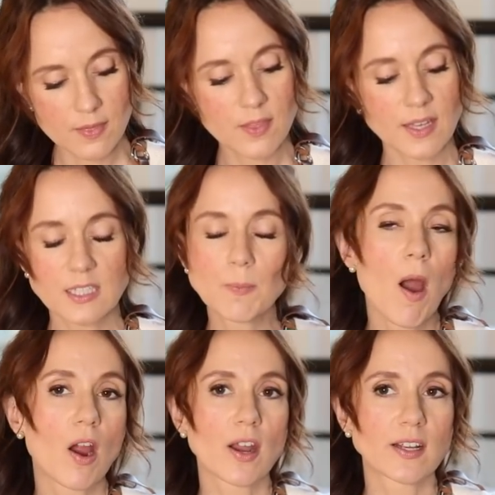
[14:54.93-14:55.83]
This
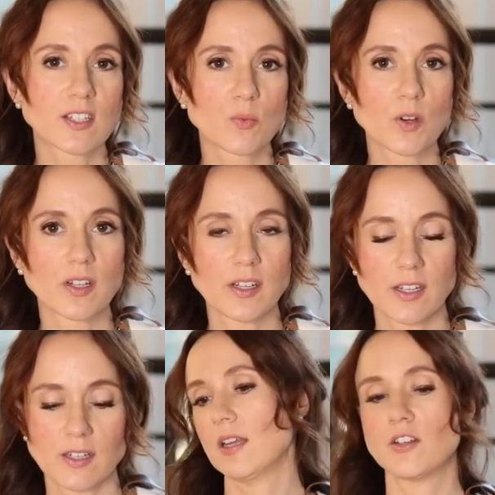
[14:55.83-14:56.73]
part is
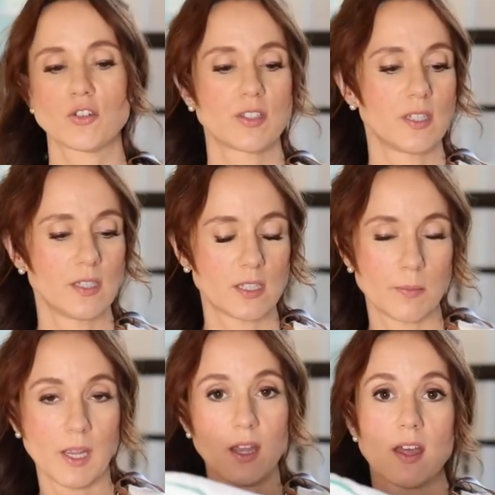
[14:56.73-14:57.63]
really interesting to
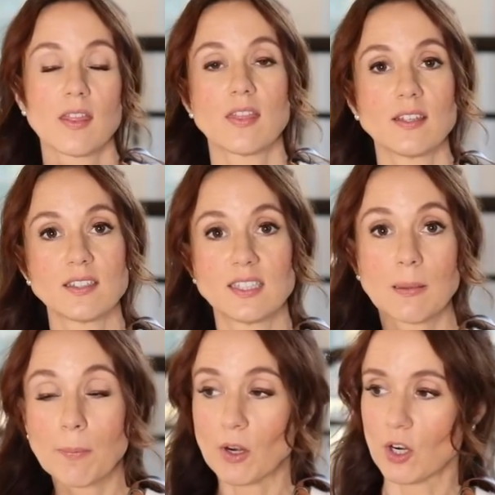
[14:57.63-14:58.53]
me, the
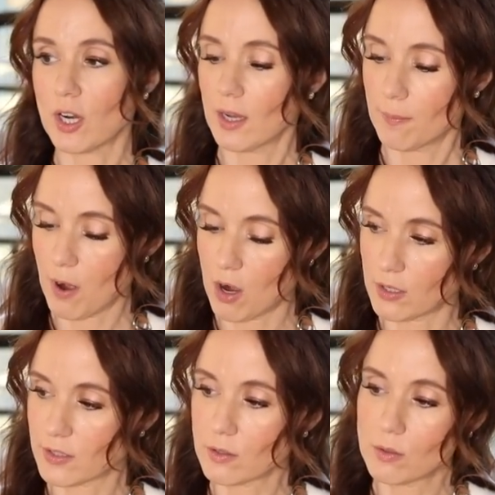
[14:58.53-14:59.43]
zipper
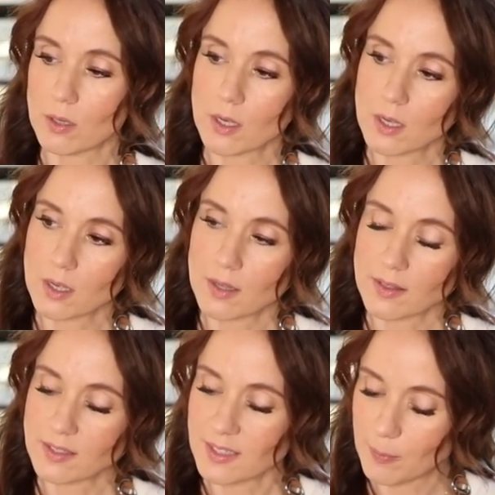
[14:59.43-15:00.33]
part. So
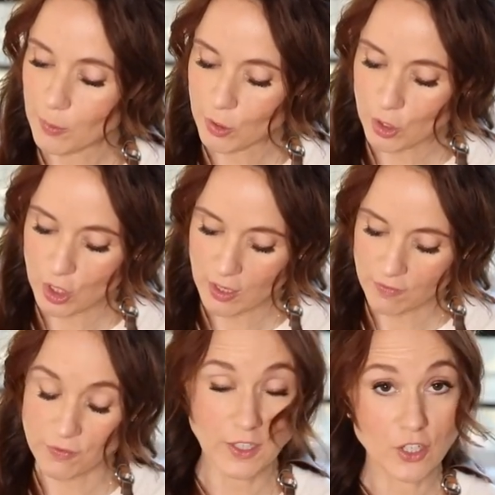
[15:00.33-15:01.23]
the zipper
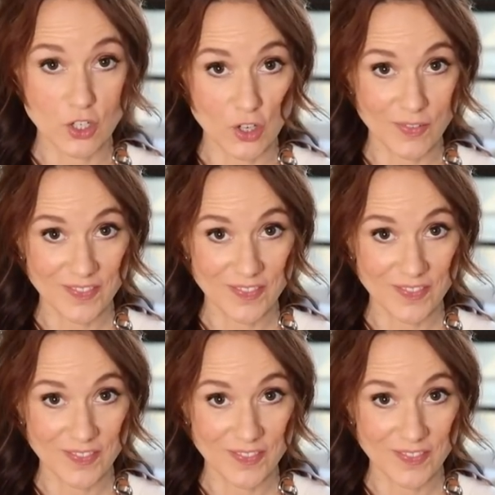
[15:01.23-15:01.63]
feature.